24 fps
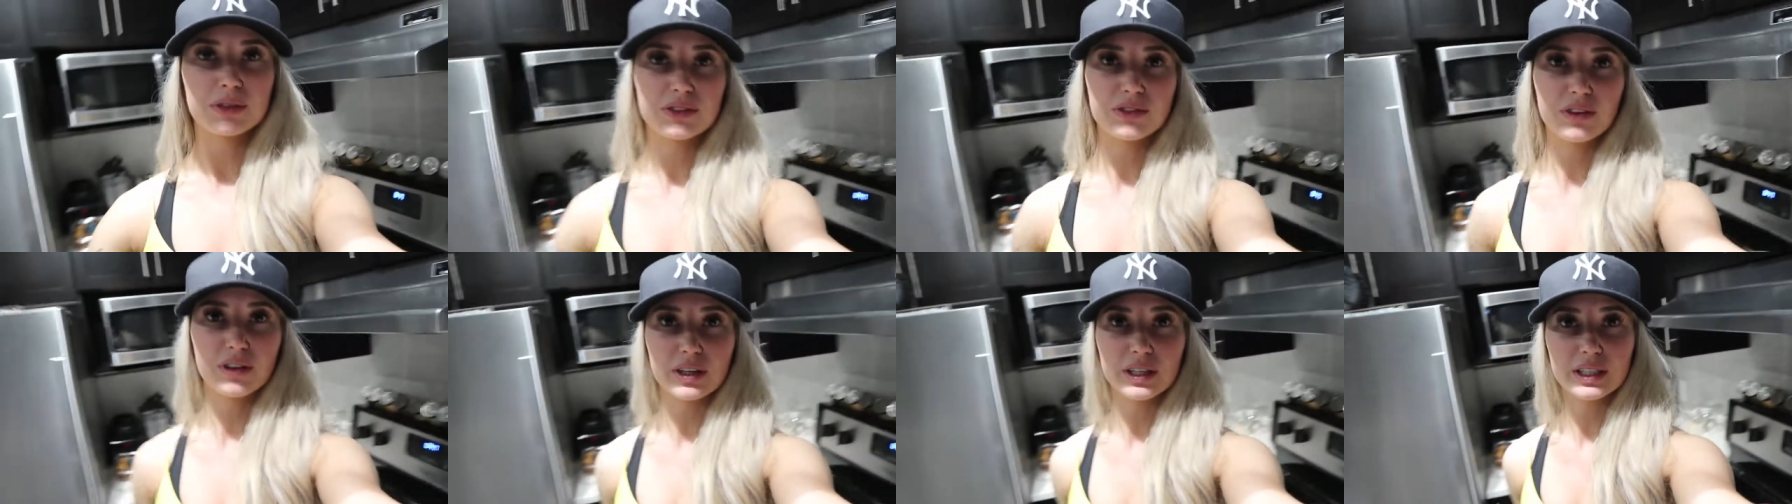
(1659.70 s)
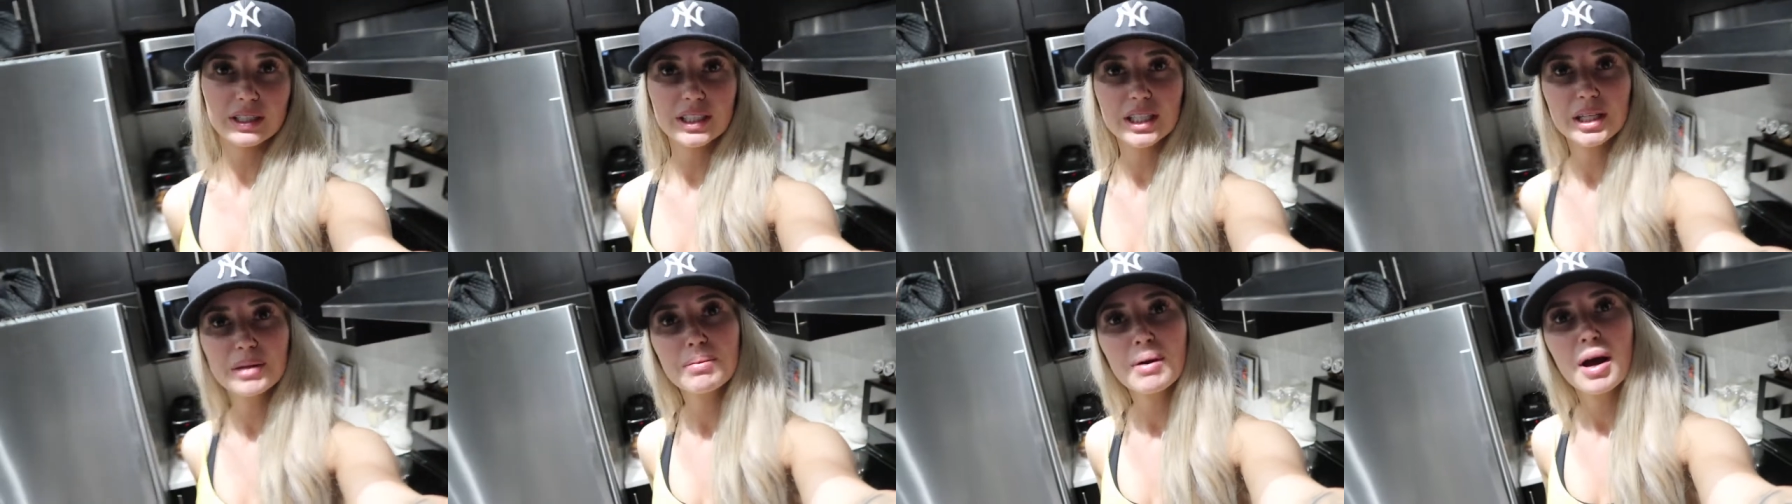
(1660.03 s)
is falling
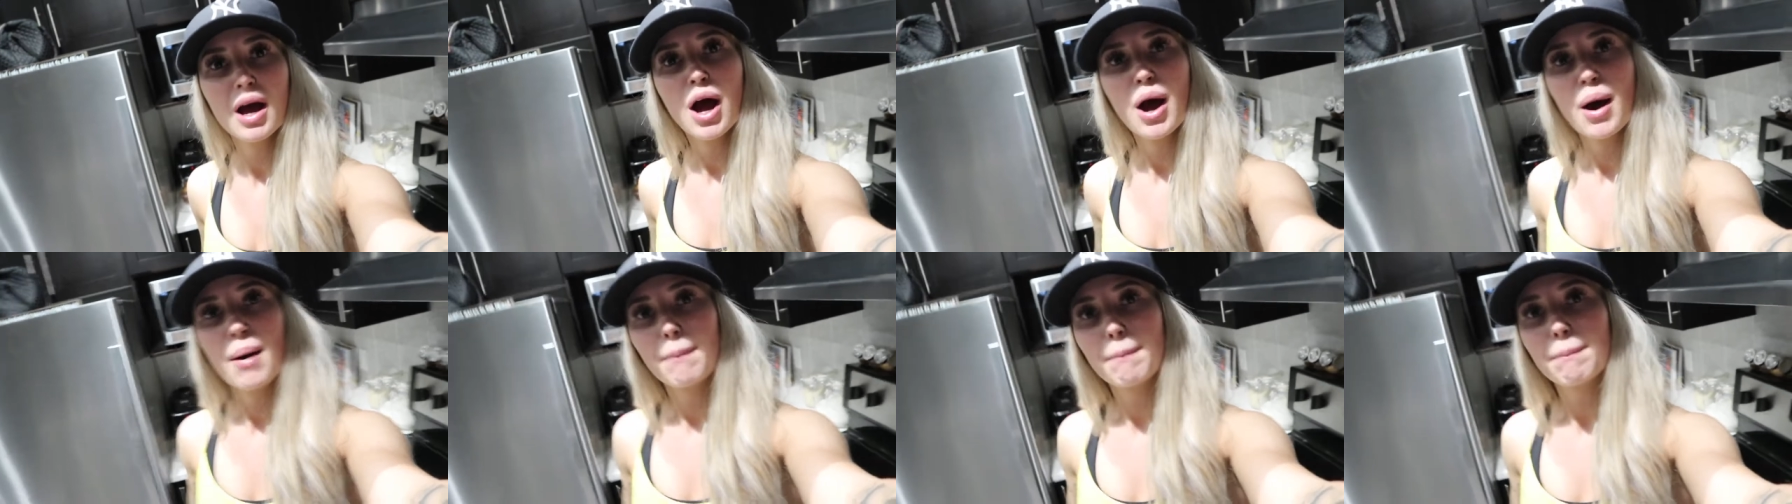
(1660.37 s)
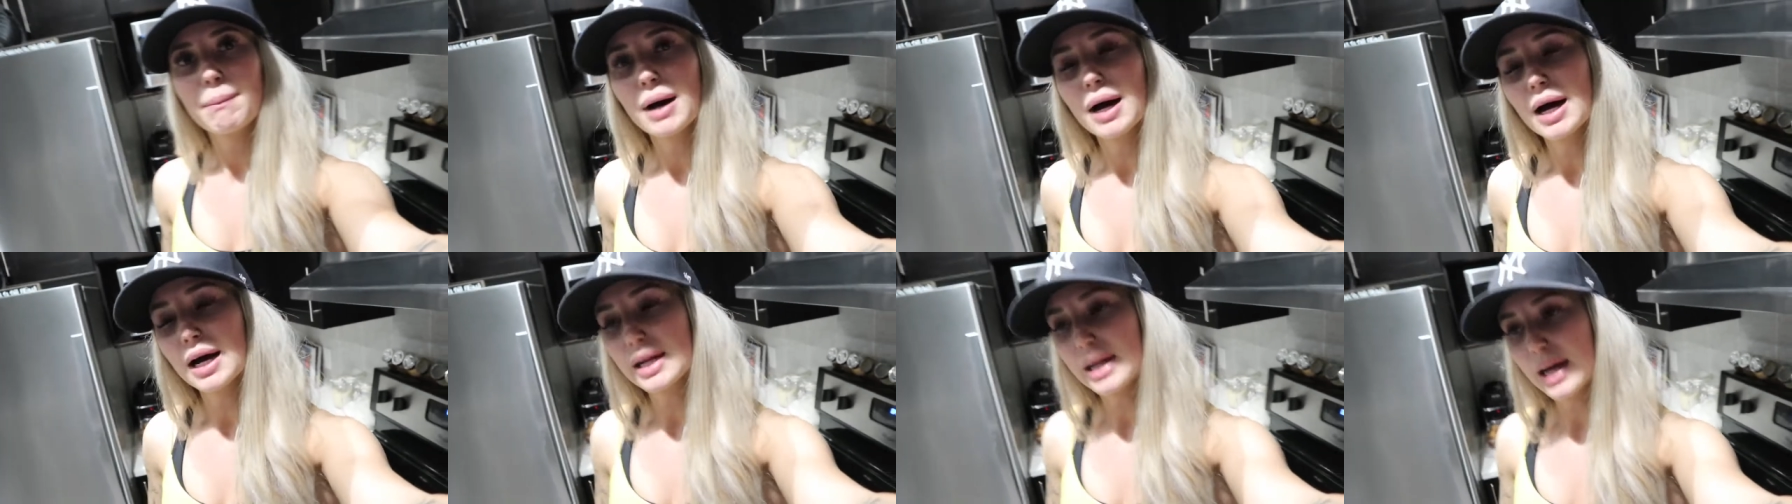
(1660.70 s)
asleep,
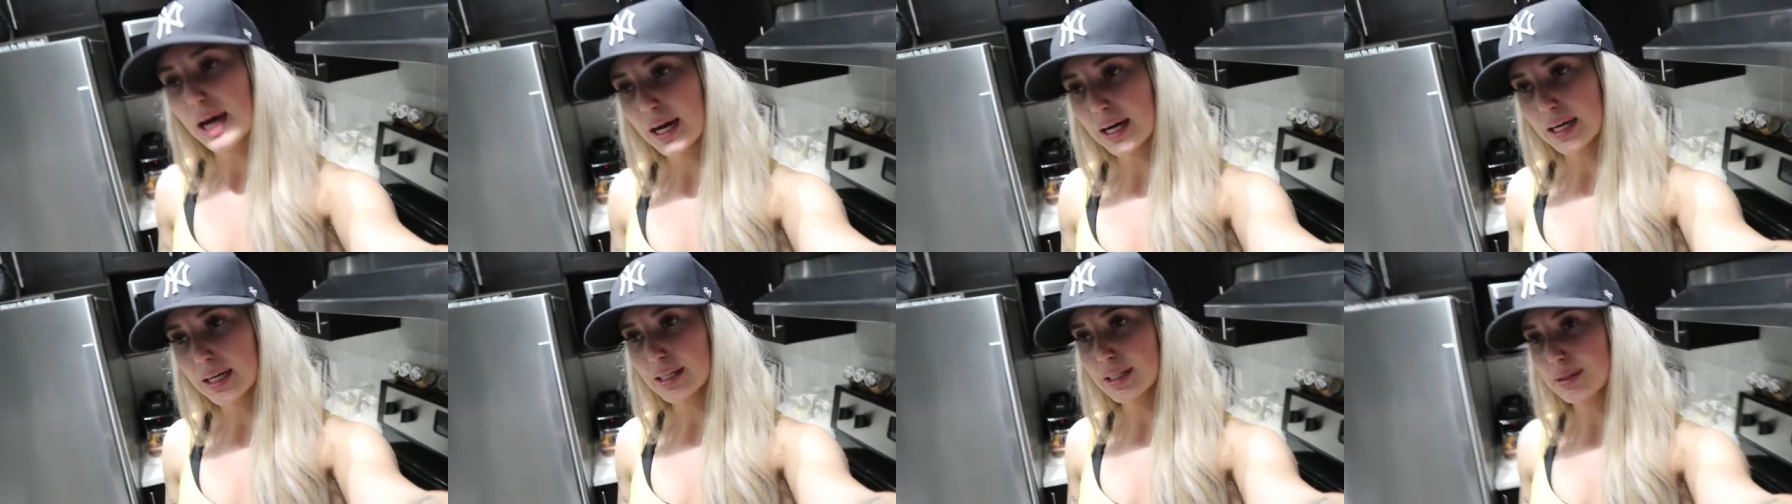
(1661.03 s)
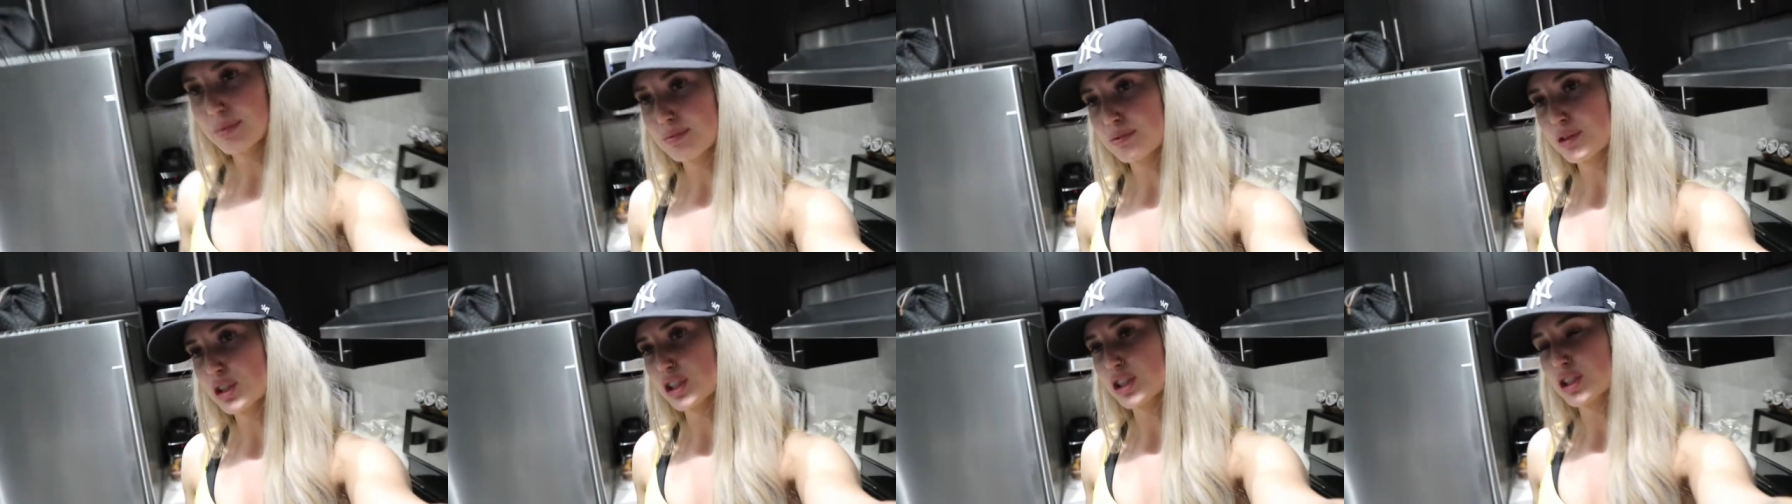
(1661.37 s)
but
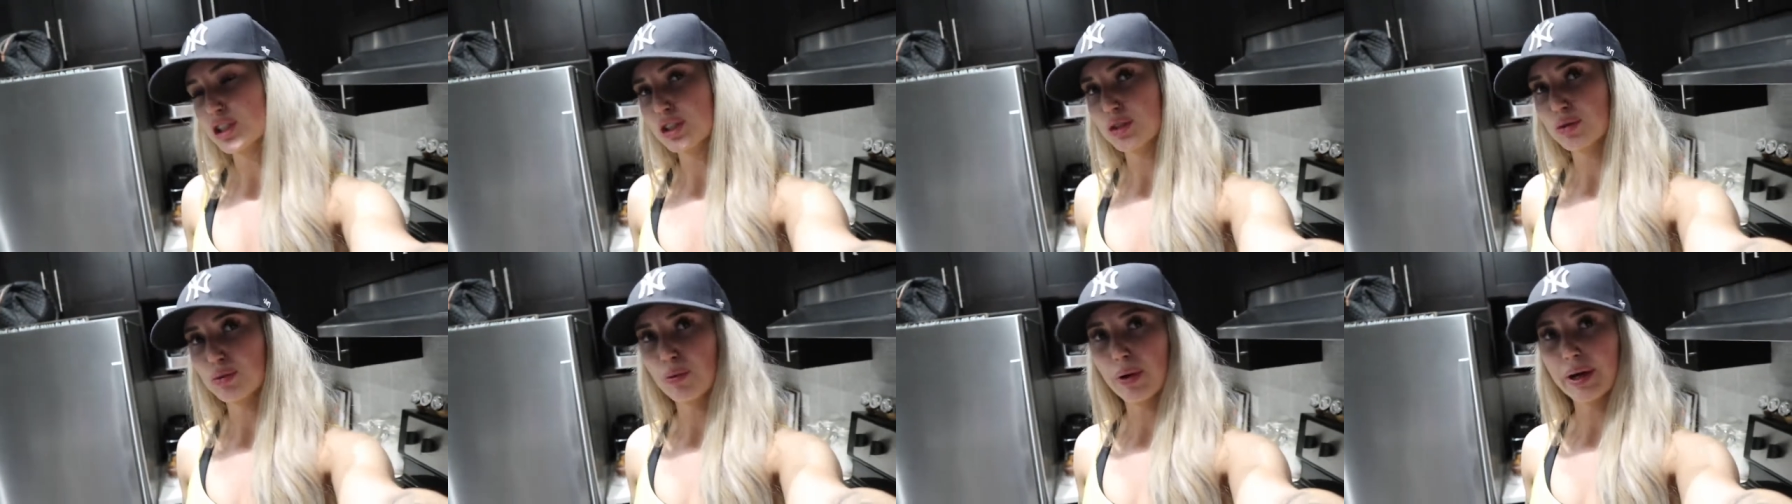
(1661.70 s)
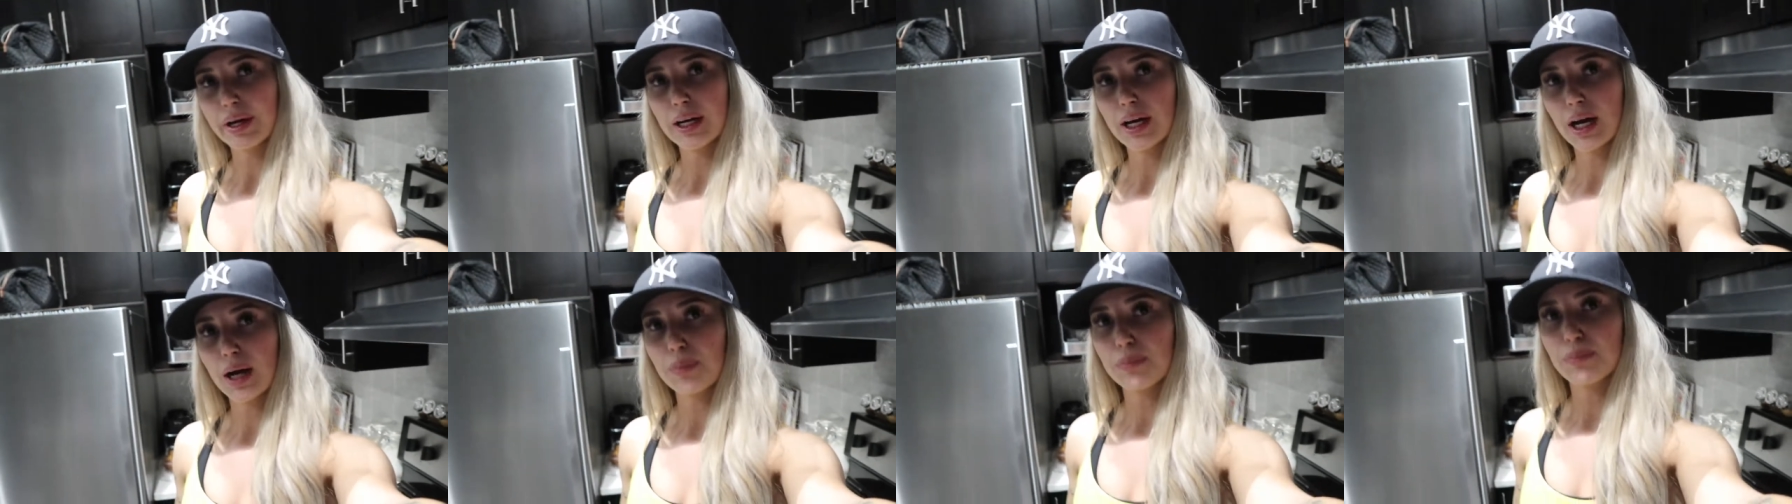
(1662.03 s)
I just
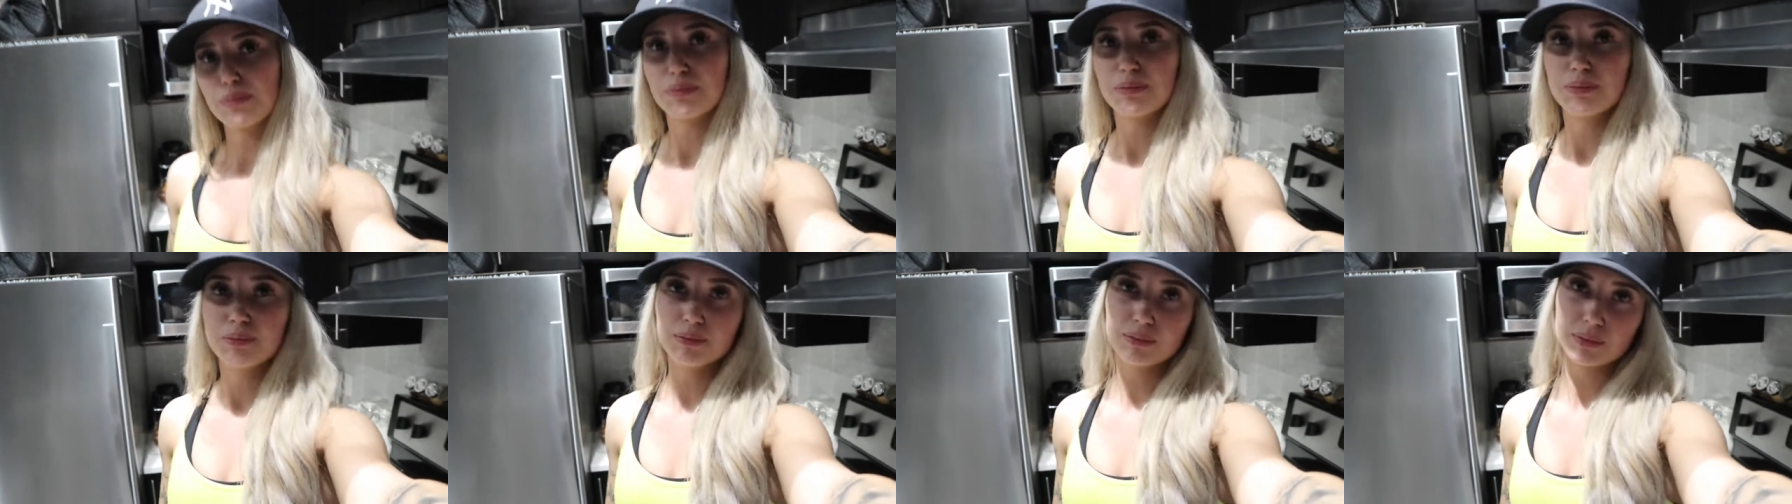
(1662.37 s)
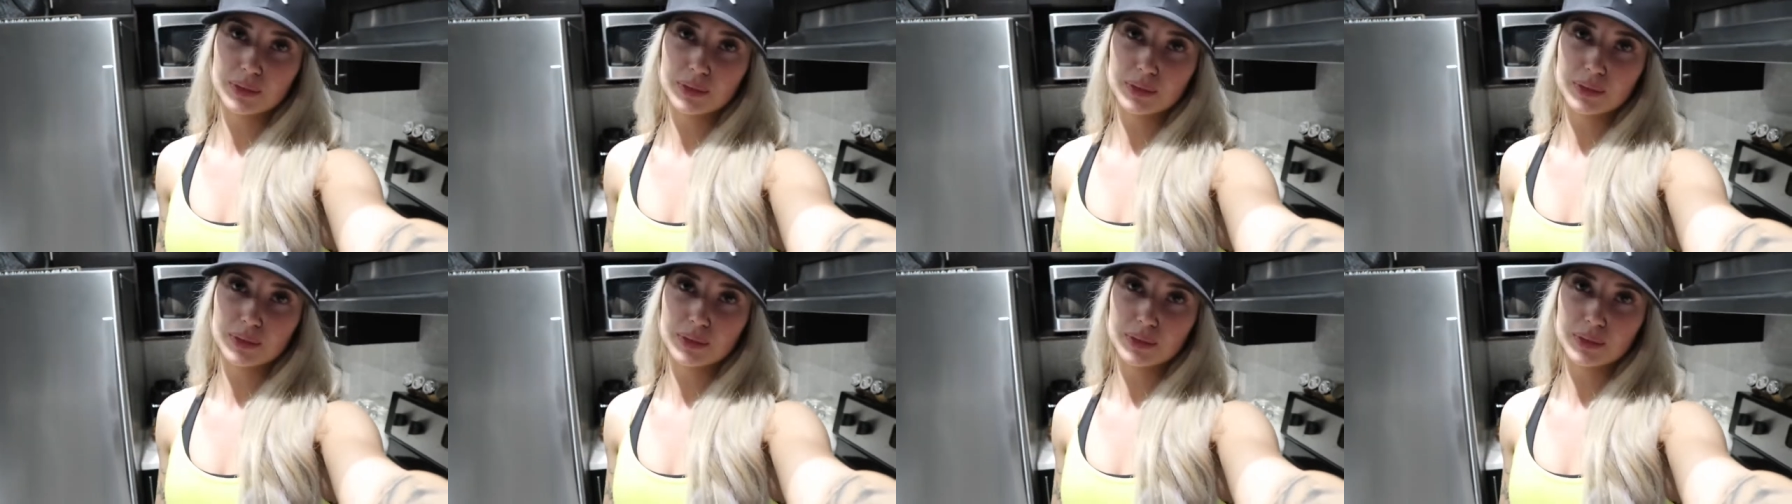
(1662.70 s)
wake up,